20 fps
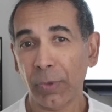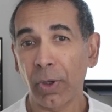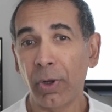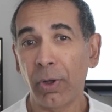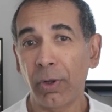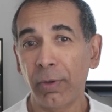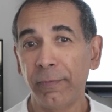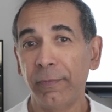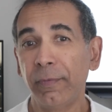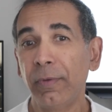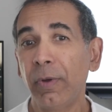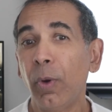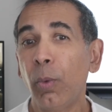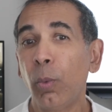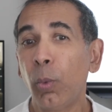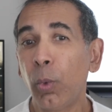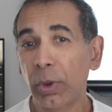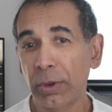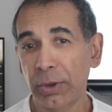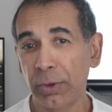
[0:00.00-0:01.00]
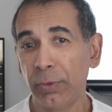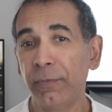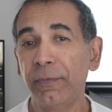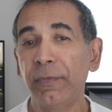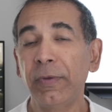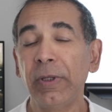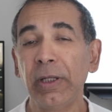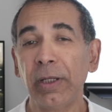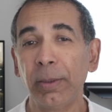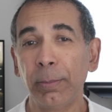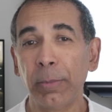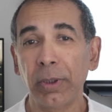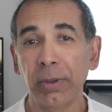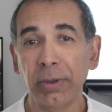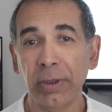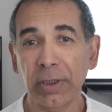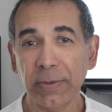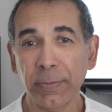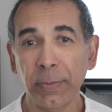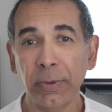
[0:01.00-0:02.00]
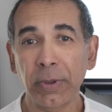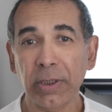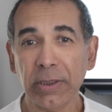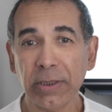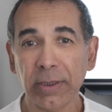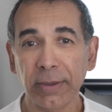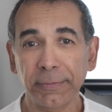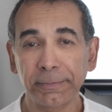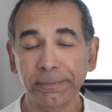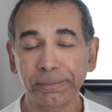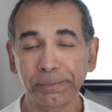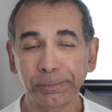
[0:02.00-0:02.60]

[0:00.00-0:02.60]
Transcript: of what you feel about this person.